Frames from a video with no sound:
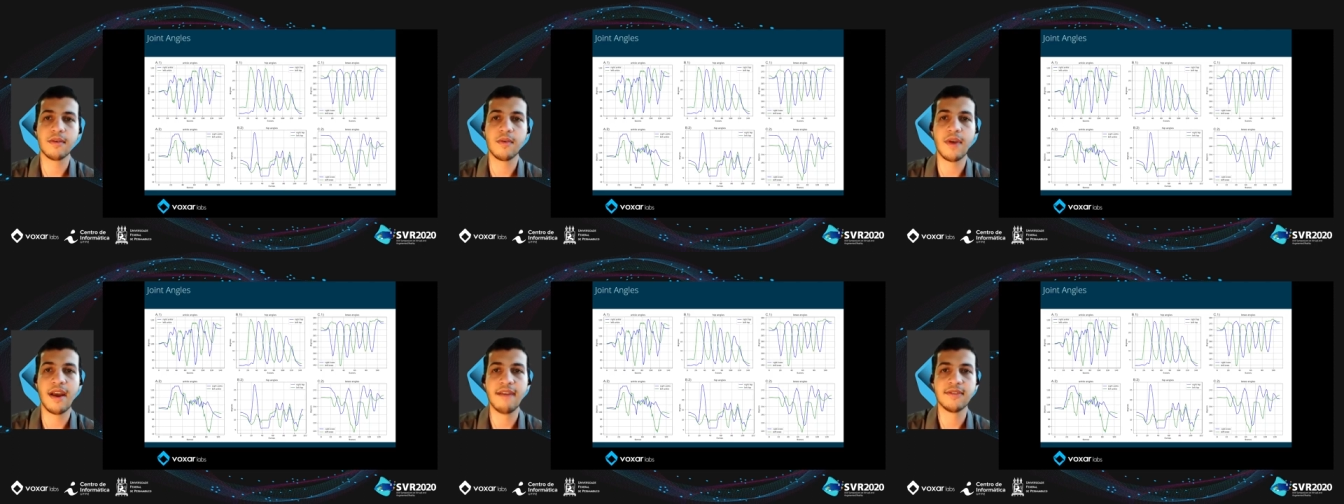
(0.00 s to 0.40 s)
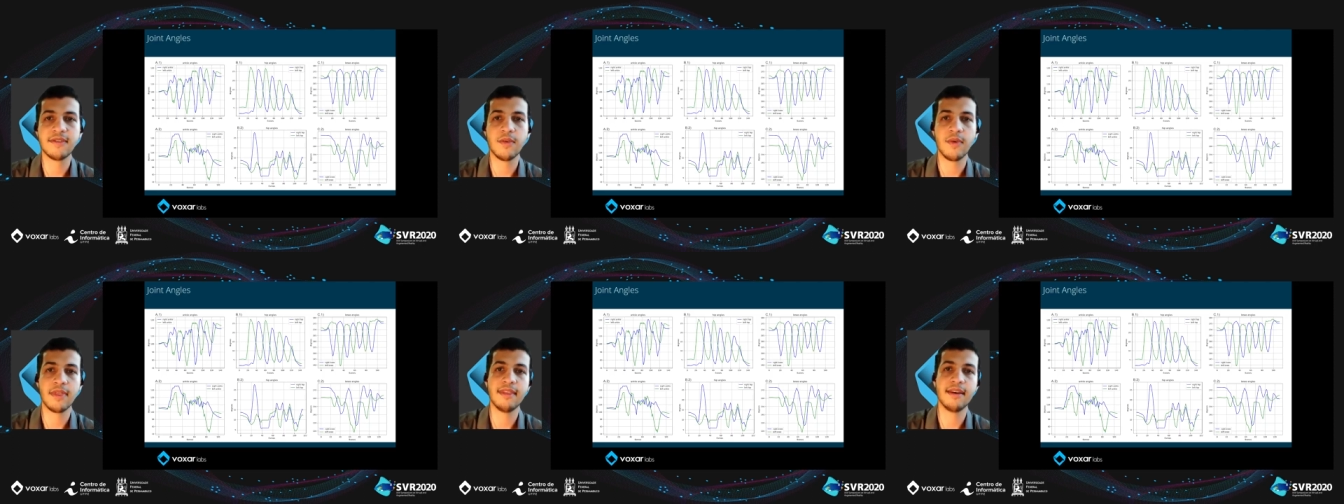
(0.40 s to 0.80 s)
graphs
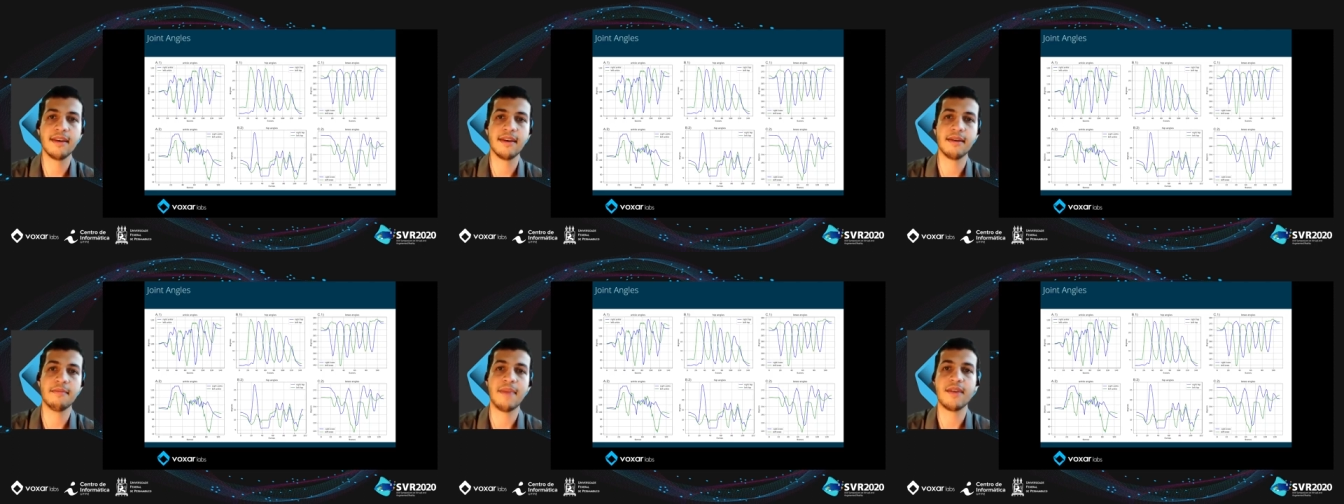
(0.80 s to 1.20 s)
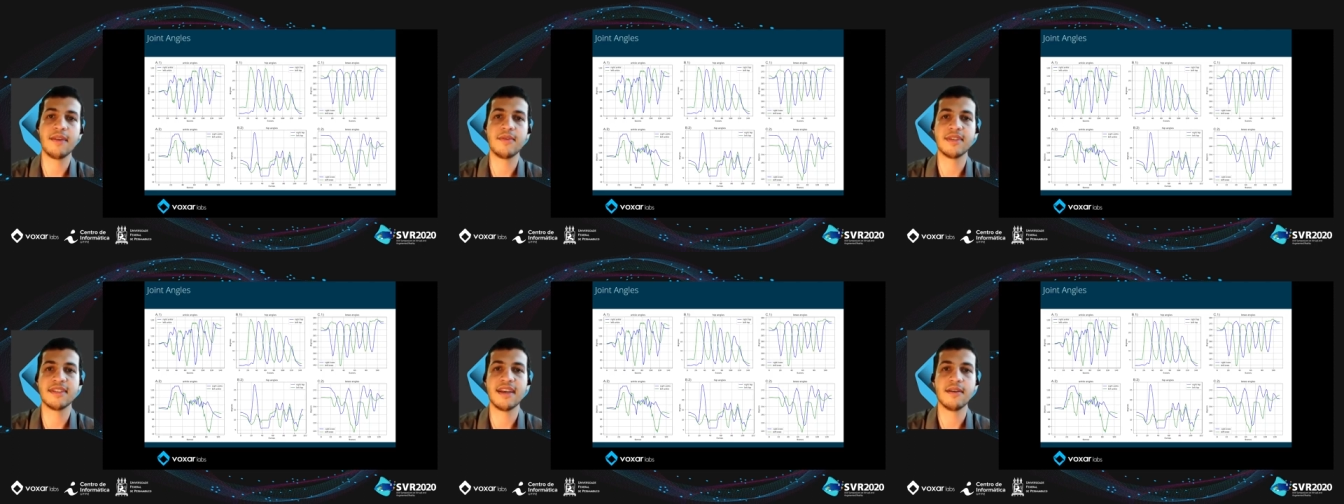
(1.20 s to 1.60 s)
with the better
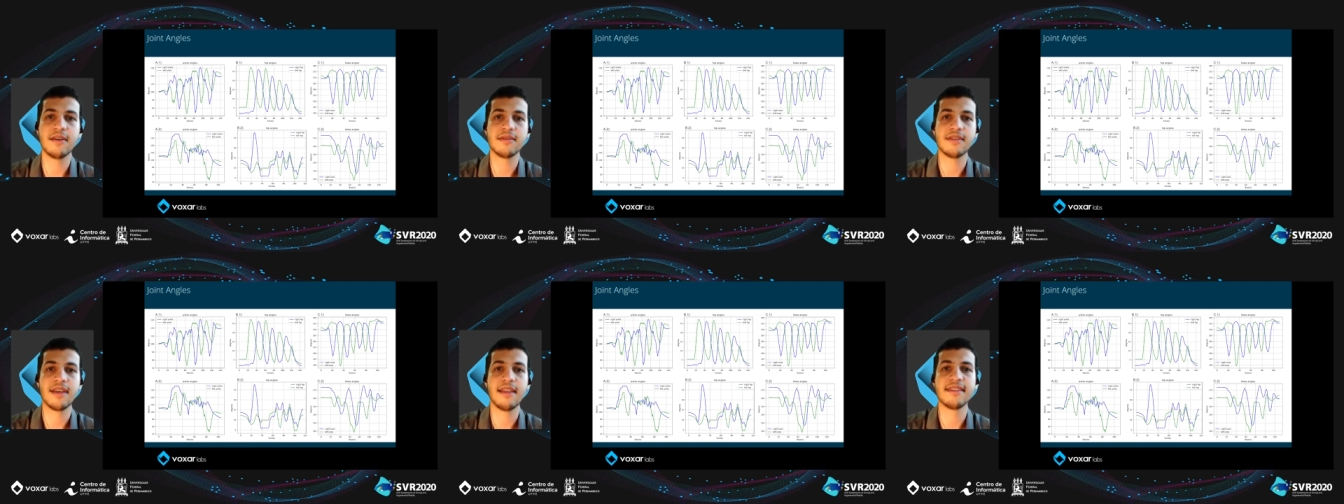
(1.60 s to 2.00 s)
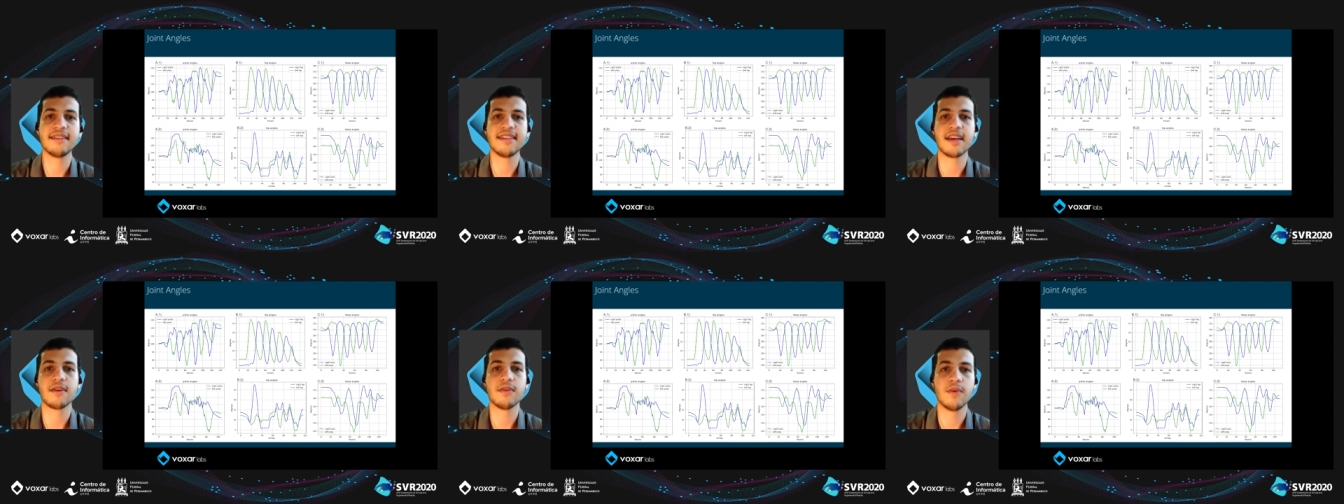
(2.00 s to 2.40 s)
results and the
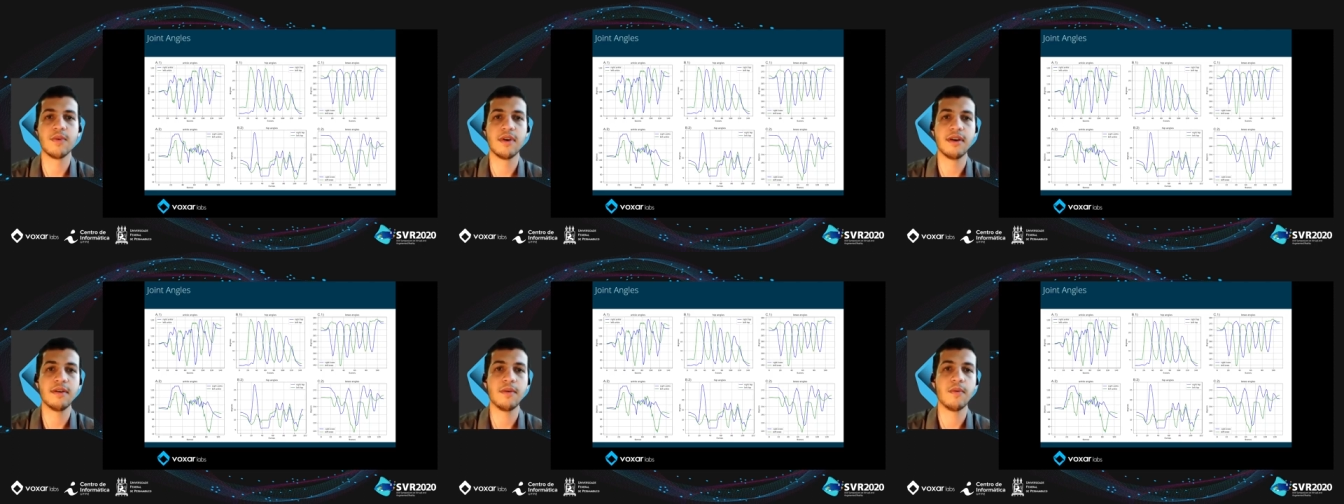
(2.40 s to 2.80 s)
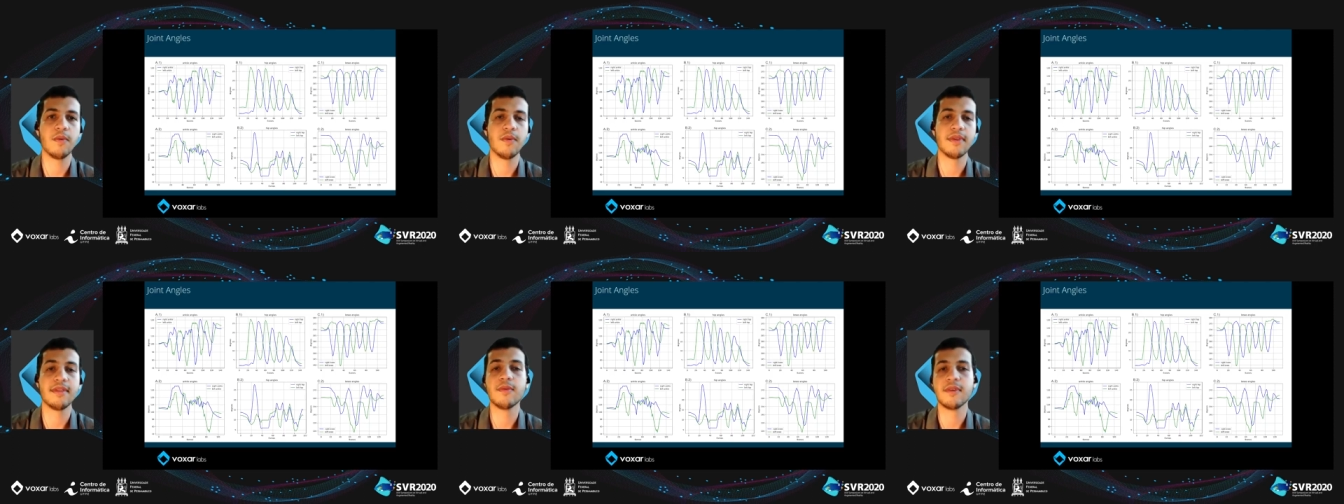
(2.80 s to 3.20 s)
second one
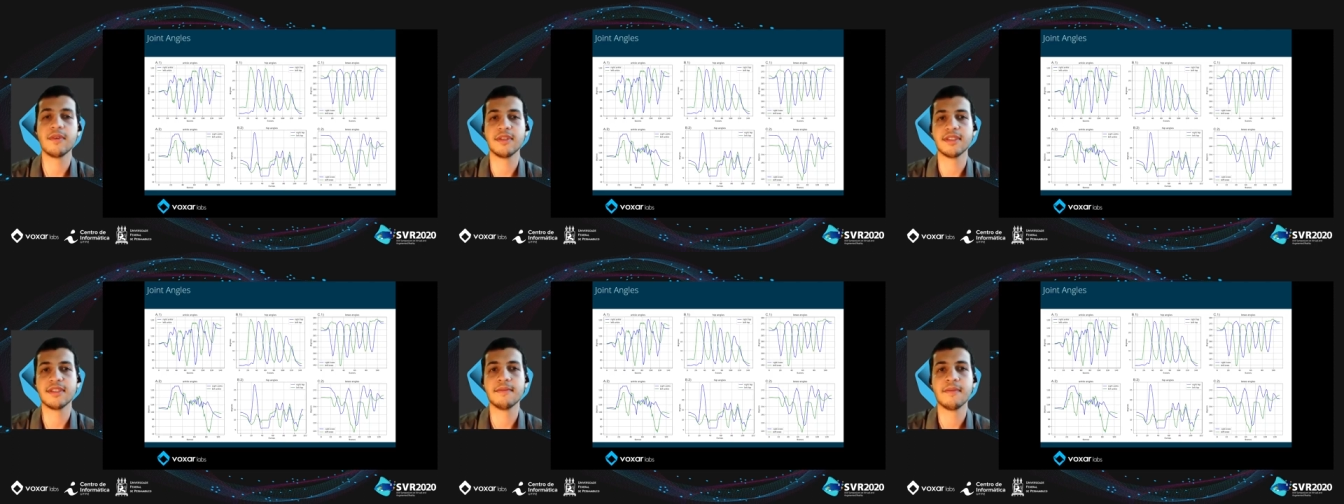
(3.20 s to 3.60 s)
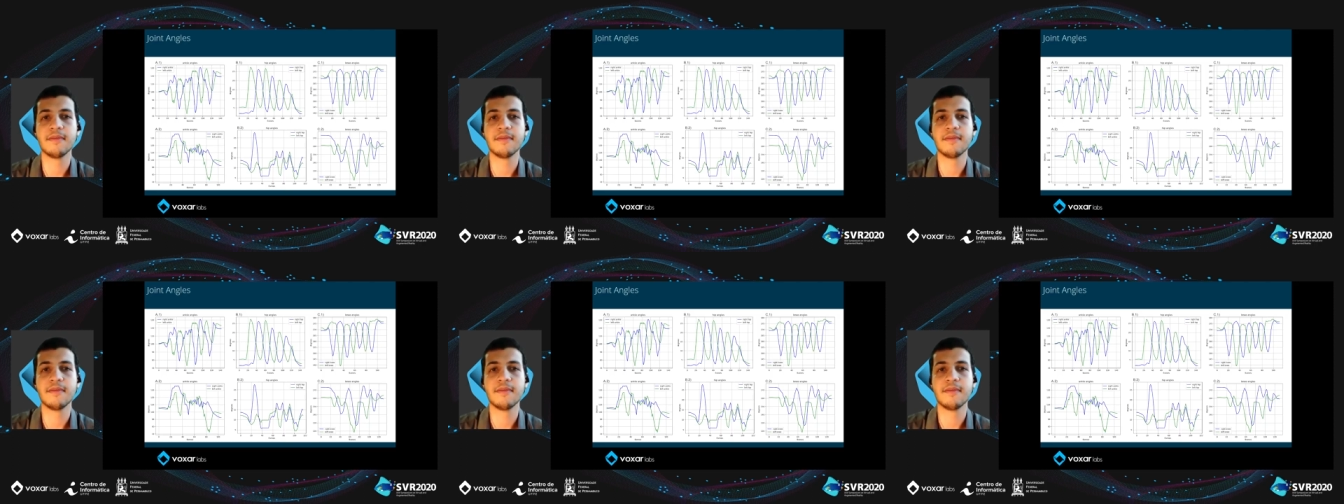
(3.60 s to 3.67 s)
with the worst.